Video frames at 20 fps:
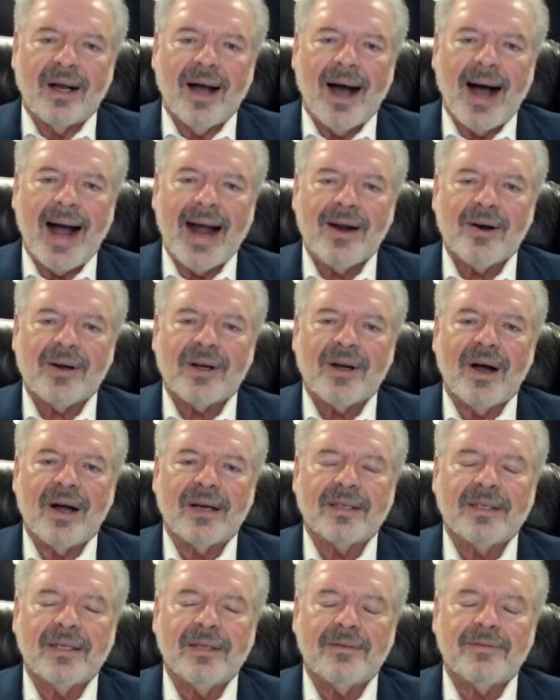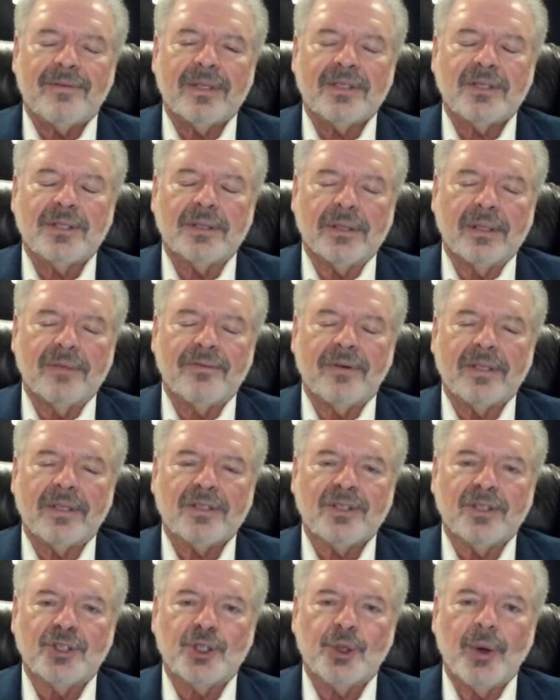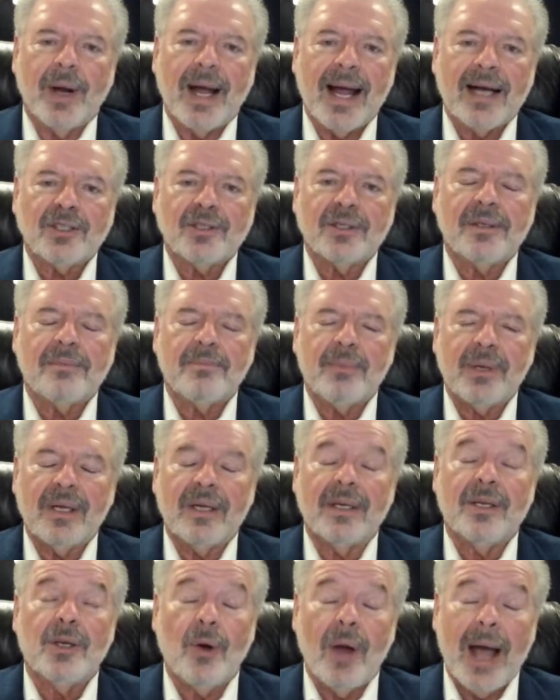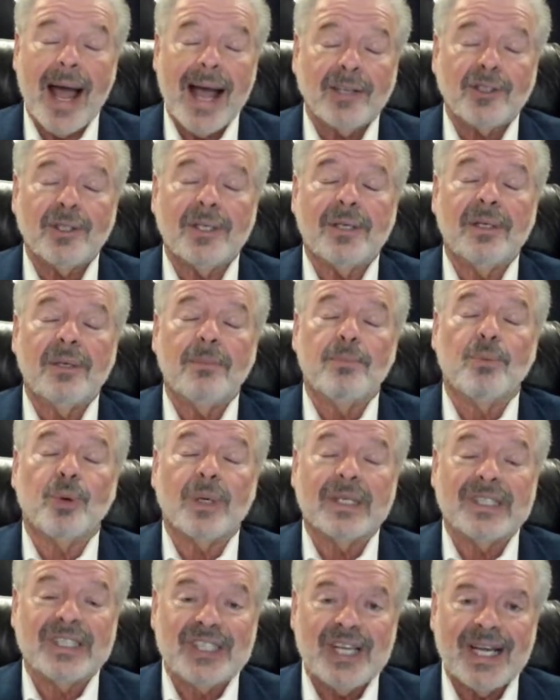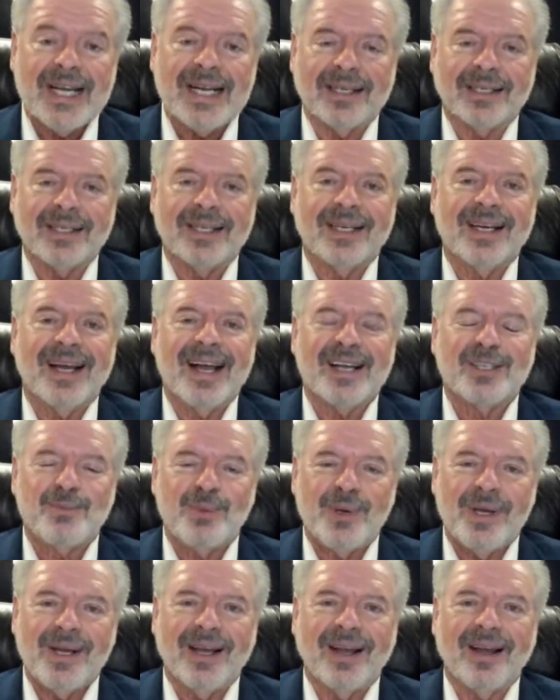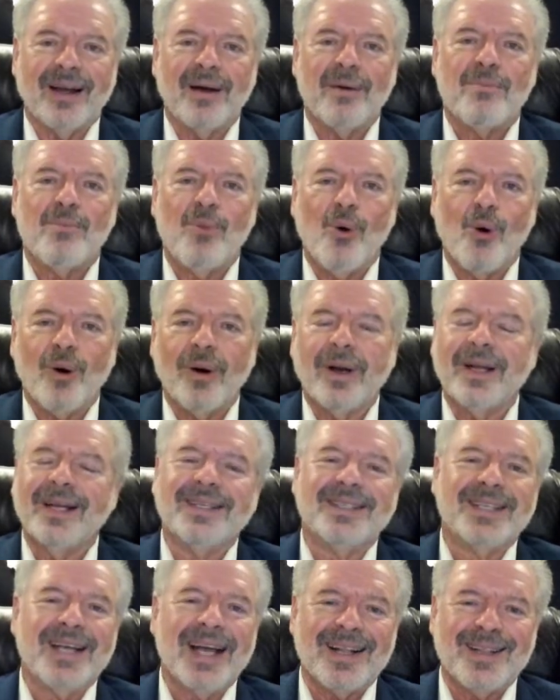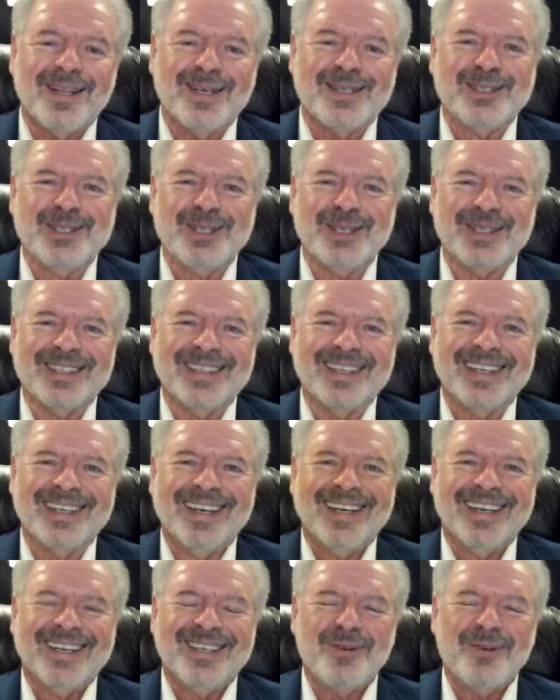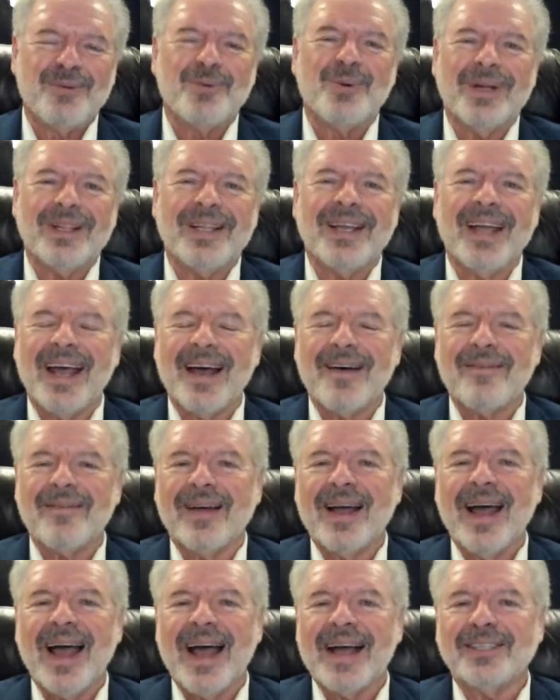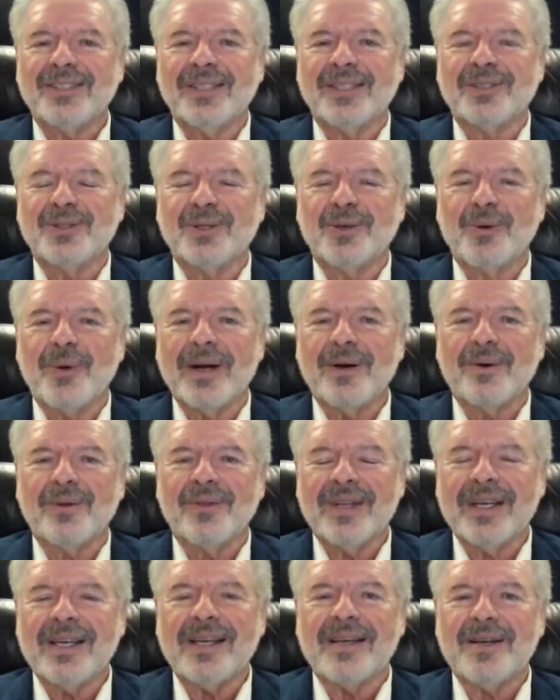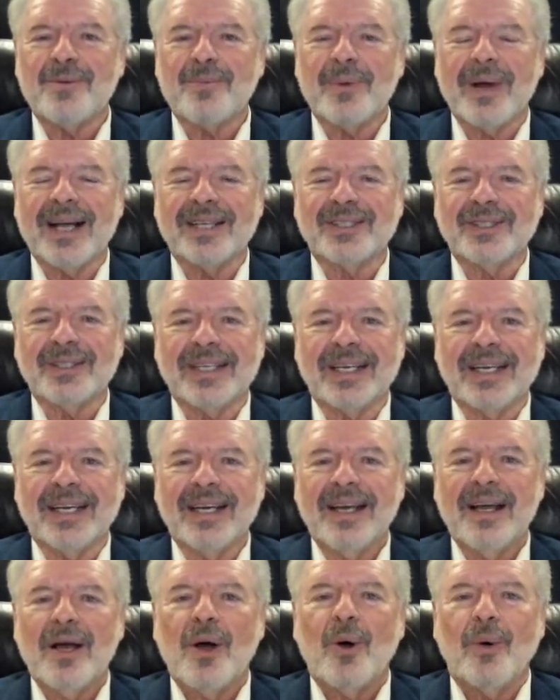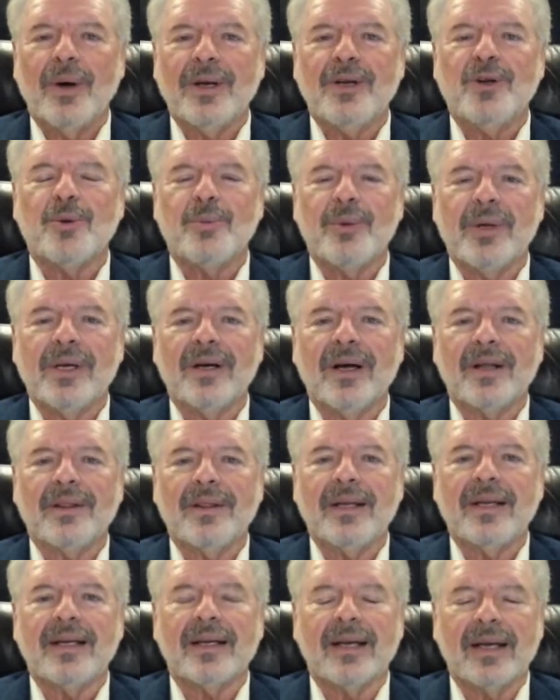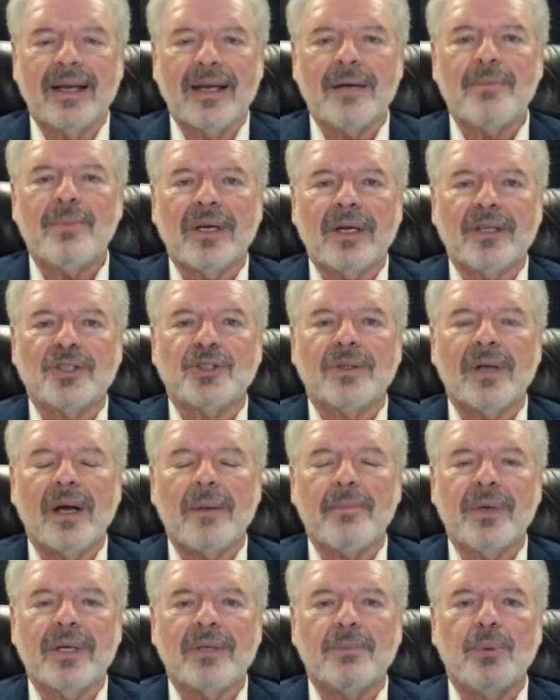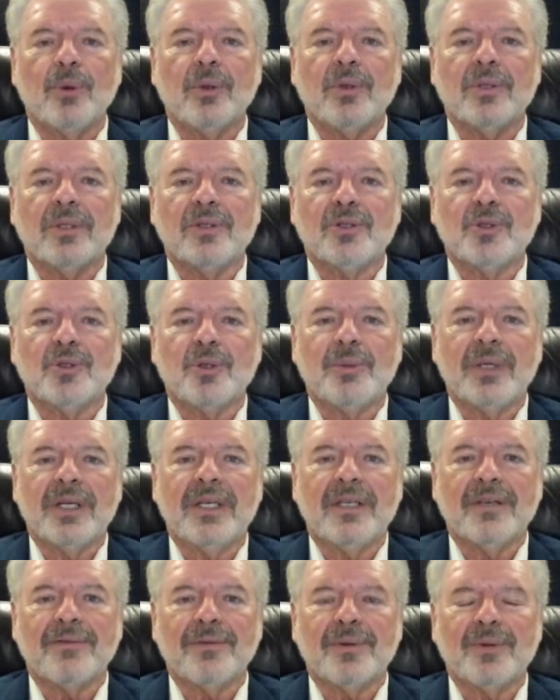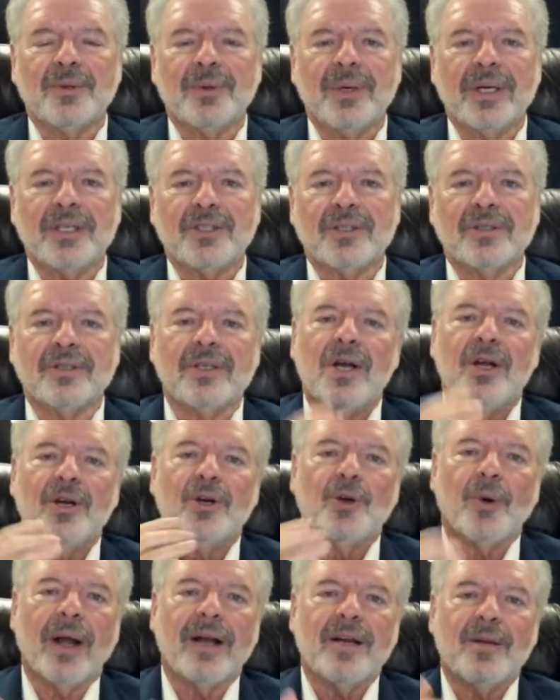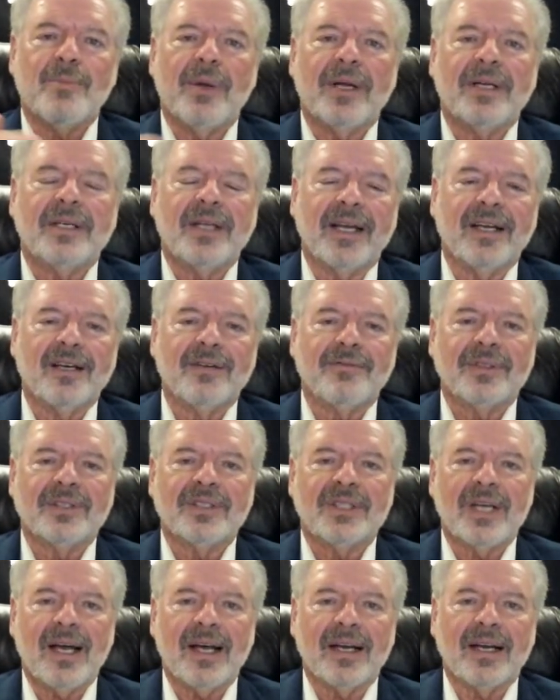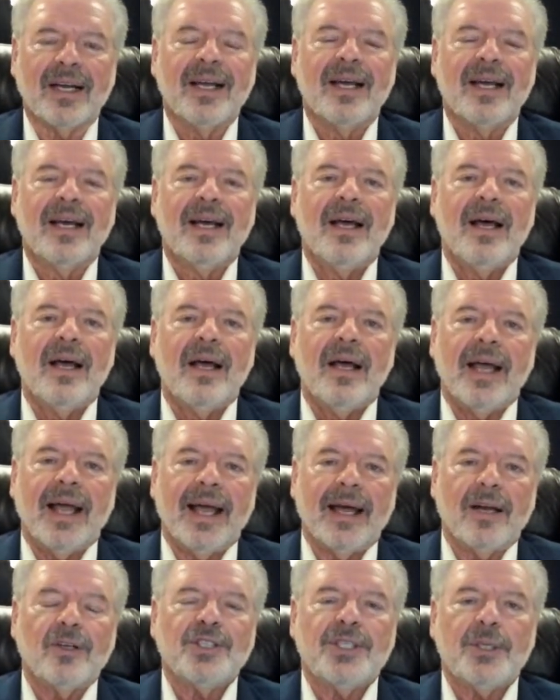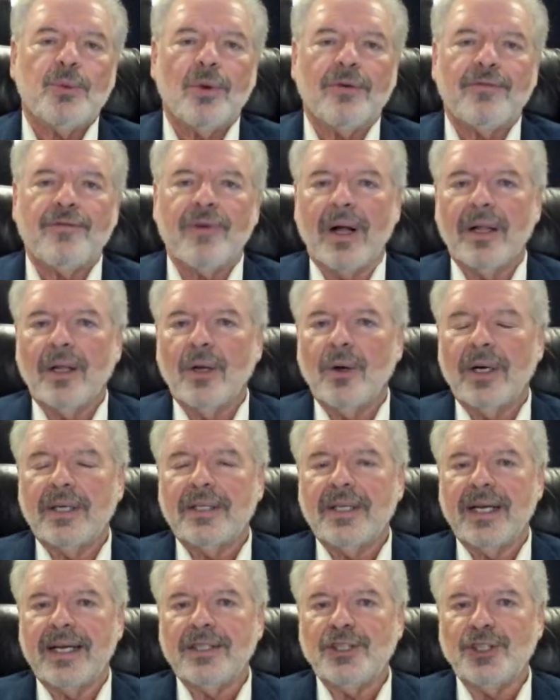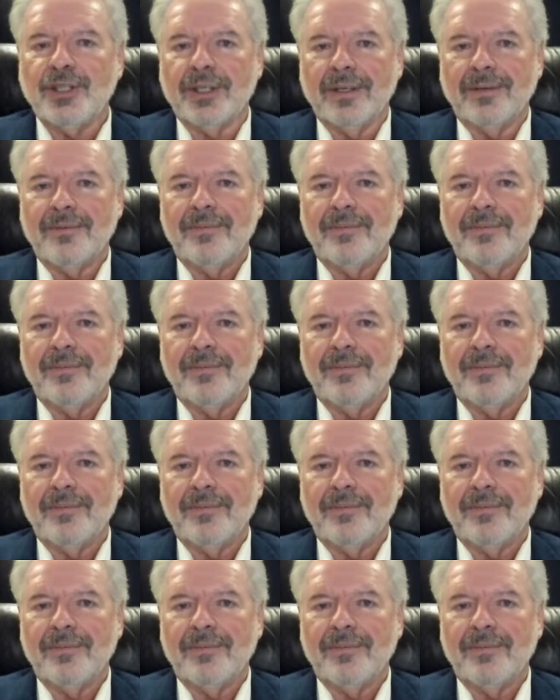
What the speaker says: Higher cognitive functions. You actually present as being more intelligent. You really have access to greater thinking capacity when you're being authentic. Again, because you're not being pulled in so many different directions, trying to maintain a facade. Energy will follow attention.